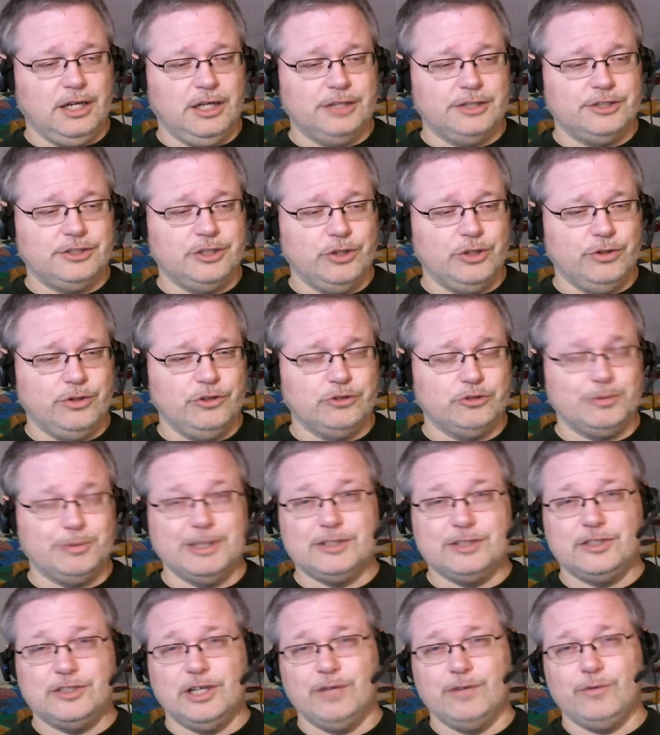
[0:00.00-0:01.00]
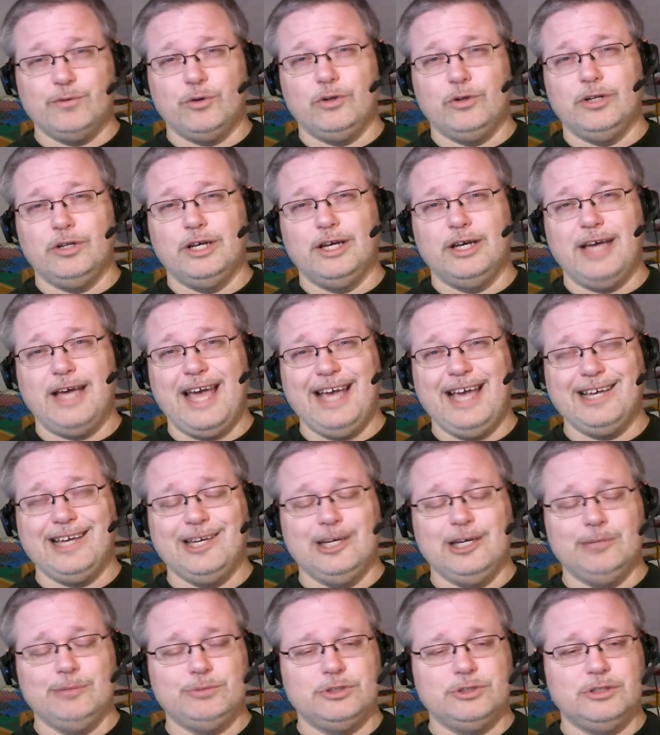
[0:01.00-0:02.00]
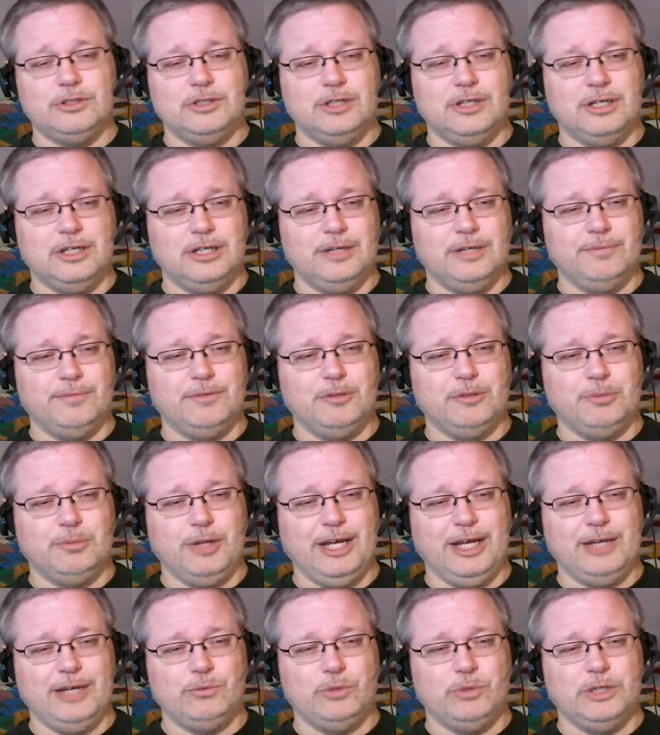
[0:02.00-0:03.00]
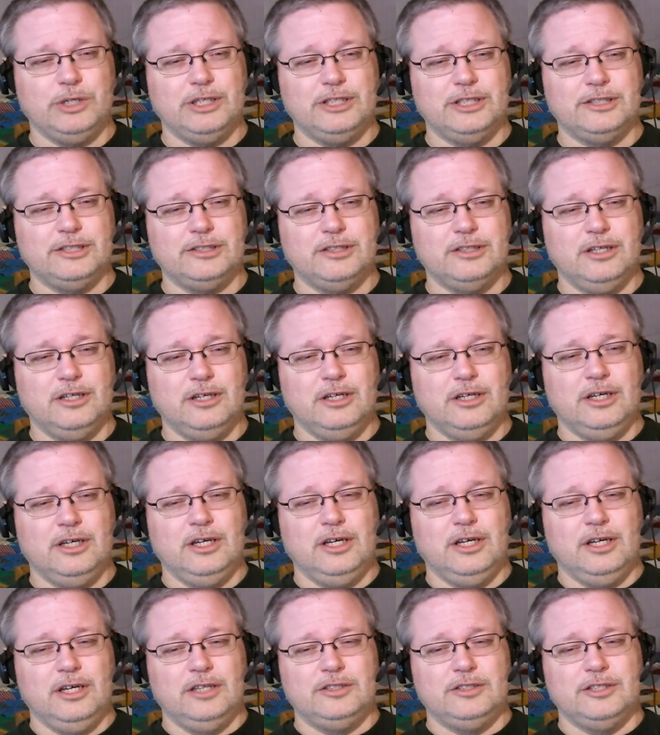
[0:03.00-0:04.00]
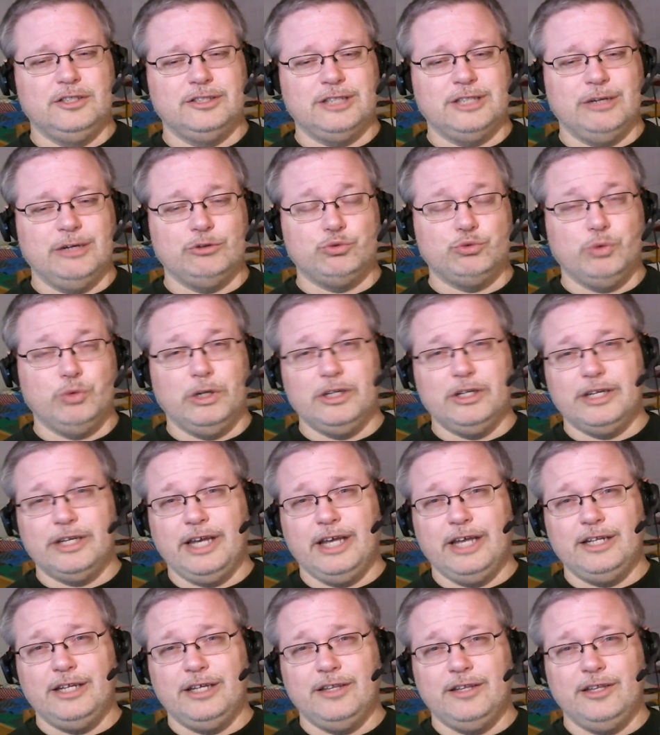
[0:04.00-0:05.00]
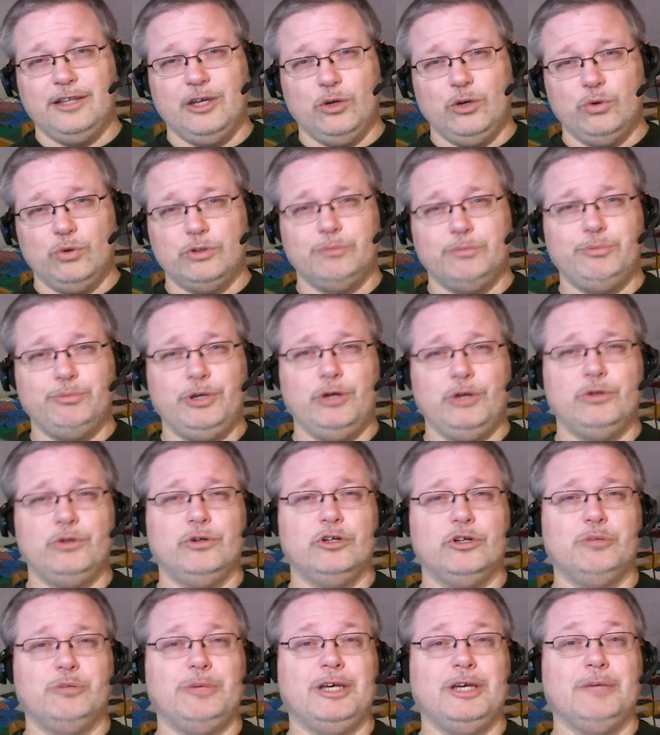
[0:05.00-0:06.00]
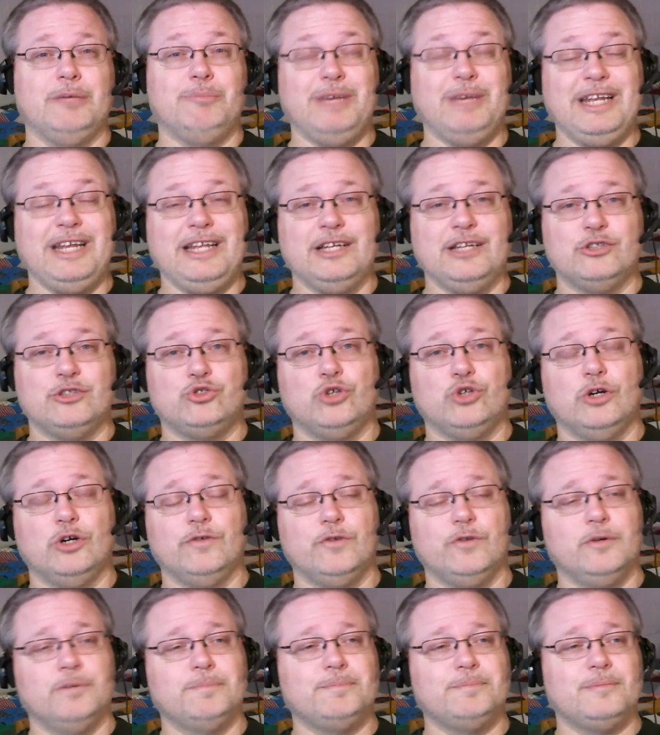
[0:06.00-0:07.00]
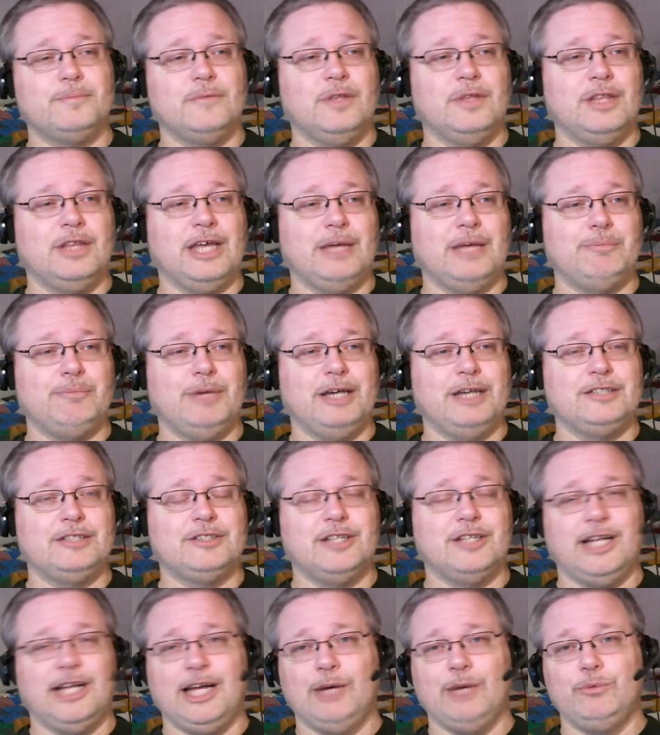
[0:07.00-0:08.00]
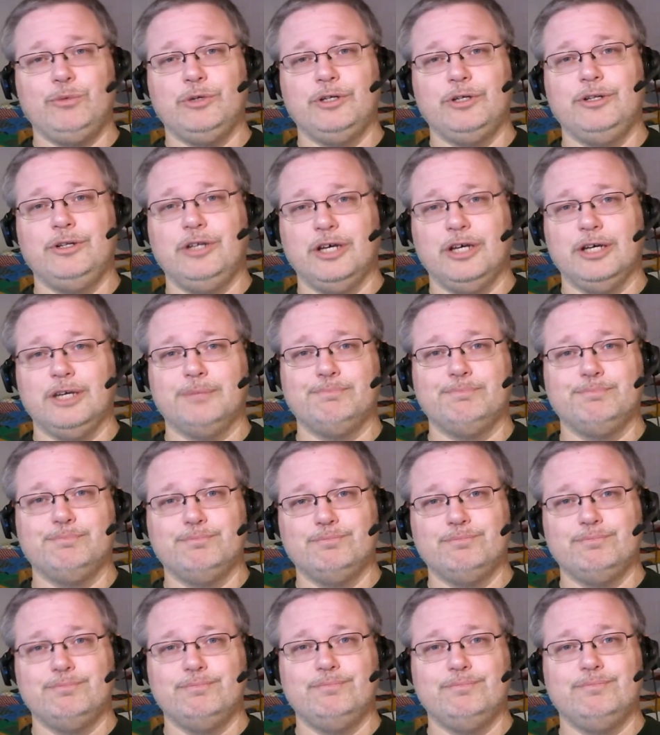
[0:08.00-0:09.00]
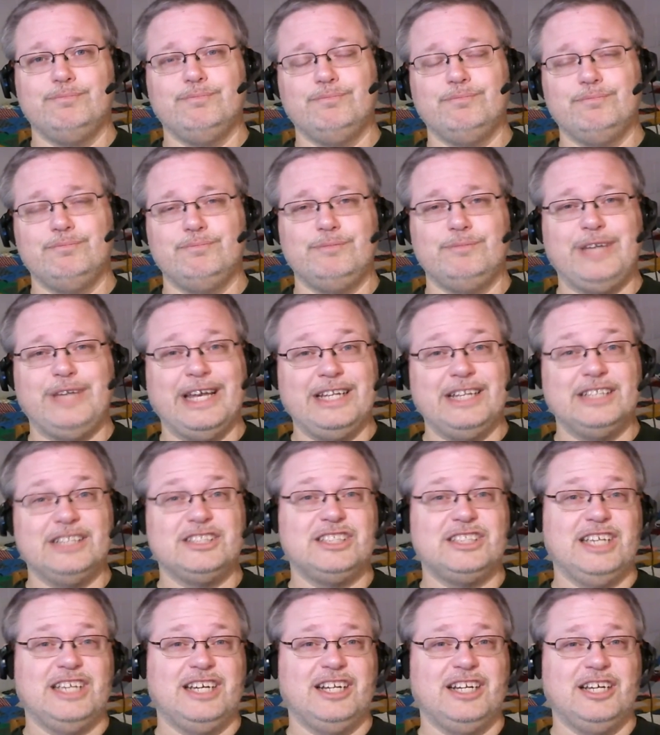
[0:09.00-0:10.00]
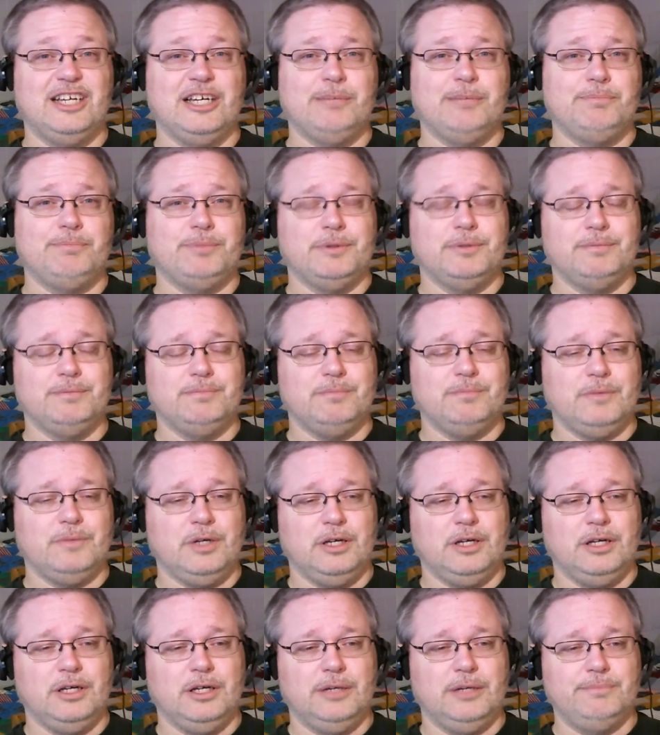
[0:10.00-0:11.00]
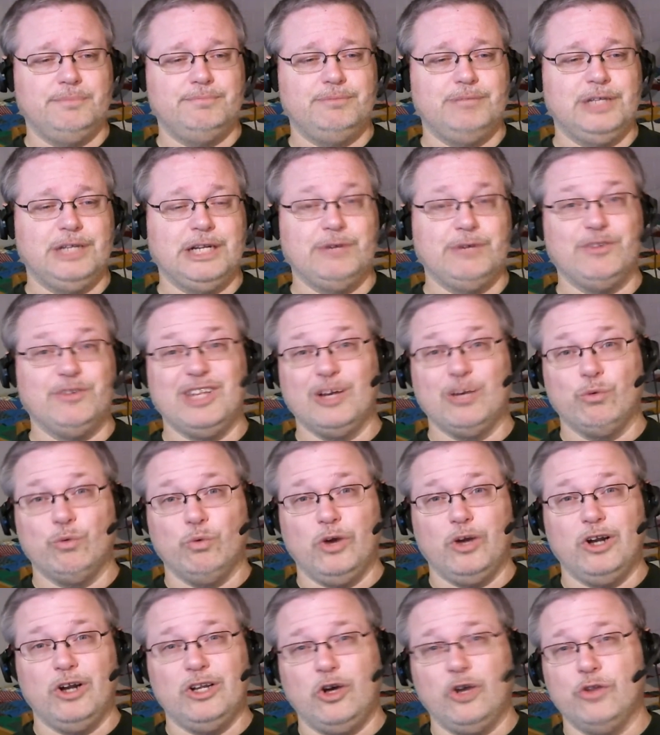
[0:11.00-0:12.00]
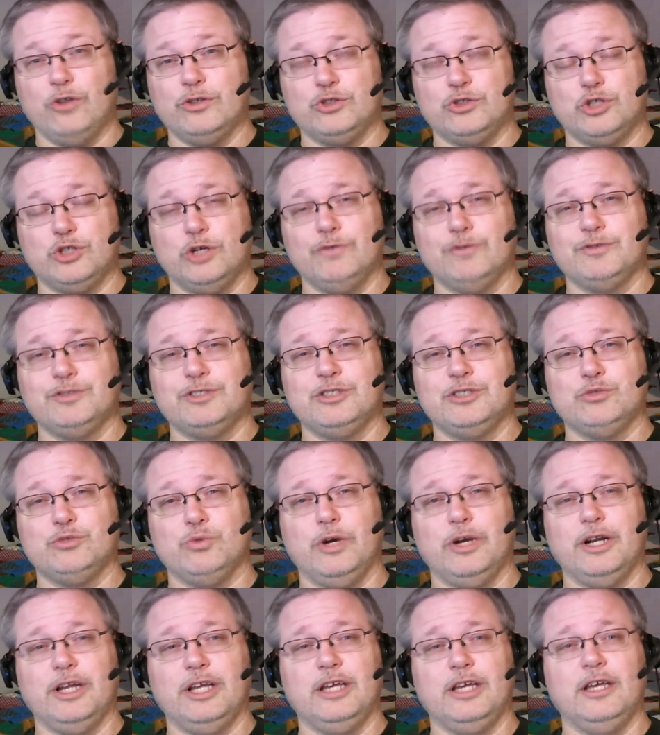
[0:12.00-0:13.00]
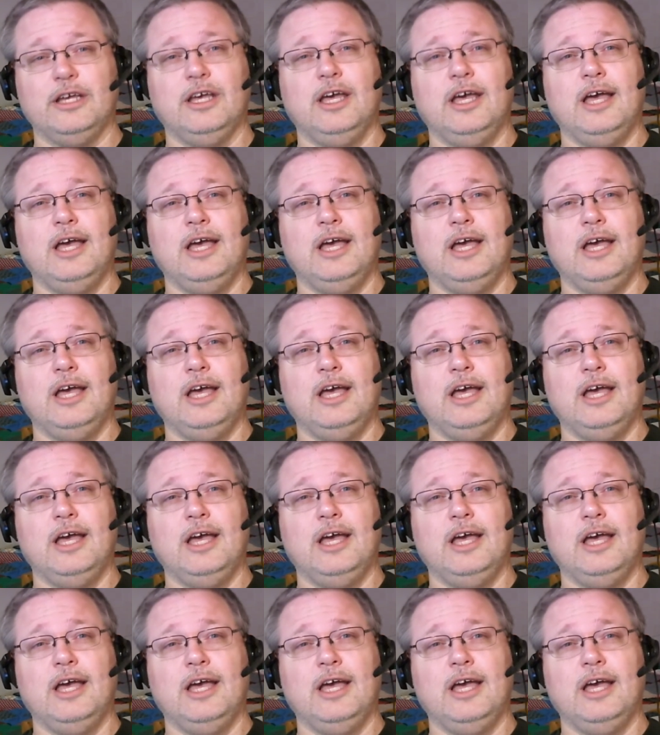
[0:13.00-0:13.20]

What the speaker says: So there's been several hang-ups. The plan was, since I was relegating the old computer to be a media server, that basically I would get it set up, get everything running, all the services running,